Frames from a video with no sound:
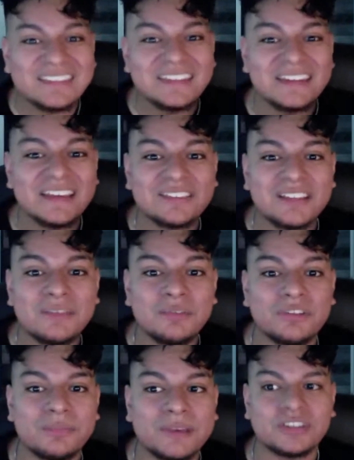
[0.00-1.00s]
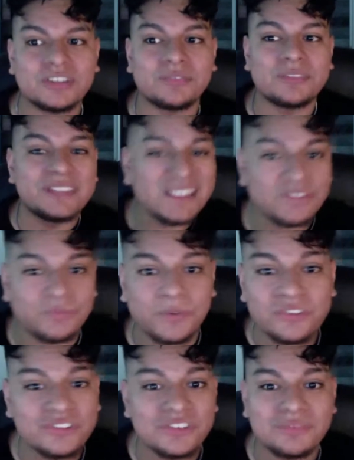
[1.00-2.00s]
the next level of myself, the next
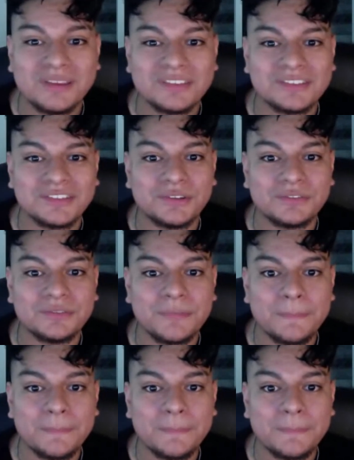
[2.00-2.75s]
version of myself.